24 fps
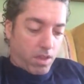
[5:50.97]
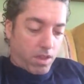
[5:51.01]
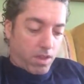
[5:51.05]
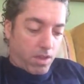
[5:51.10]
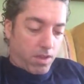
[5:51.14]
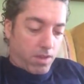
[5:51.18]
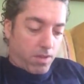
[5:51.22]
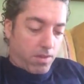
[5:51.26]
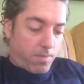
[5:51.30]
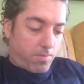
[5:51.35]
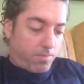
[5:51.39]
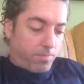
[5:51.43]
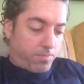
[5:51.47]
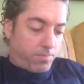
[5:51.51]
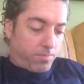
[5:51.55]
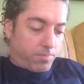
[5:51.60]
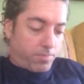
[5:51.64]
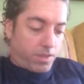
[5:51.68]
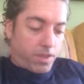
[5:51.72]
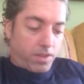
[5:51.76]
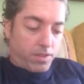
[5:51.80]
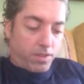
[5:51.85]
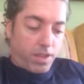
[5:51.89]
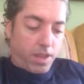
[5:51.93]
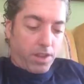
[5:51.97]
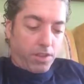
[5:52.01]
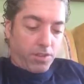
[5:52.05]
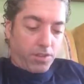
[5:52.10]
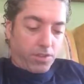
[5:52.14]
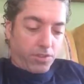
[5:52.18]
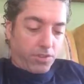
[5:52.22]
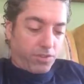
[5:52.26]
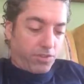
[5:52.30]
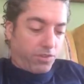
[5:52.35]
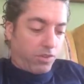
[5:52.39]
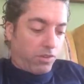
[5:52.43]
Let
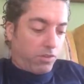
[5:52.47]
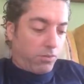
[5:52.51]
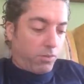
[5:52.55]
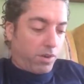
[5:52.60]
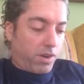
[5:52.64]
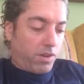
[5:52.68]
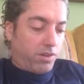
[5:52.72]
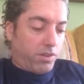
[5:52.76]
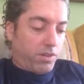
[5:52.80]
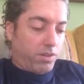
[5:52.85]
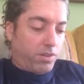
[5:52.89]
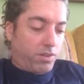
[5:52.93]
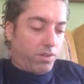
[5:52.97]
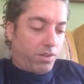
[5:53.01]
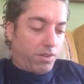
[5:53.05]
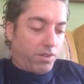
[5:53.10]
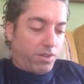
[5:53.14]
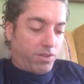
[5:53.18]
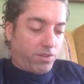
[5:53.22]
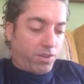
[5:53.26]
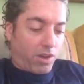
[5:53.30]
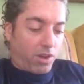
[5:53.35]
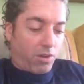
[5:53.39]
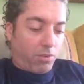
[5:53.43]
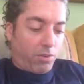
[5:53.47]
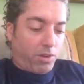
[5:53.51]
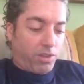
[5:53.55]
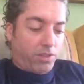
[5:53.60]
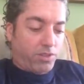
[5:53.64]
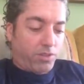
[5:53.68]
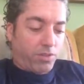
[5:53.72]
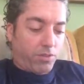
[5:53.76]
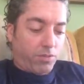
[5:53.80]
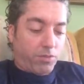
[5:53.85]
us show one another there is always